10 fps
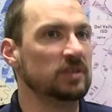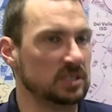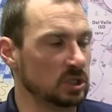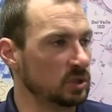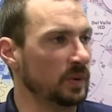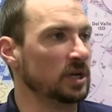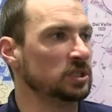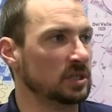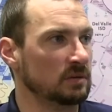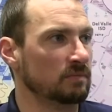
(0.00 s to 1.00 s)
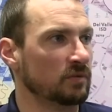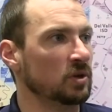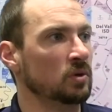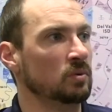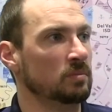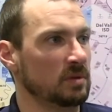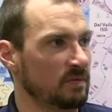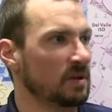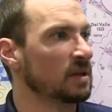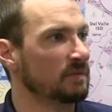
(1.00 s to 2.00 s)
the situation for you, if
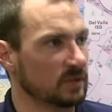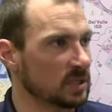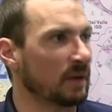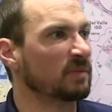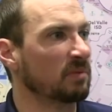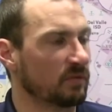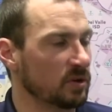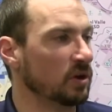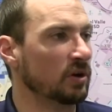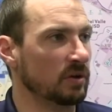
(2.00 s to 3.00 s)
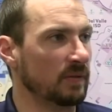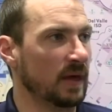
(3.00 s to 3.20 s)
it's comfortable for you to do that.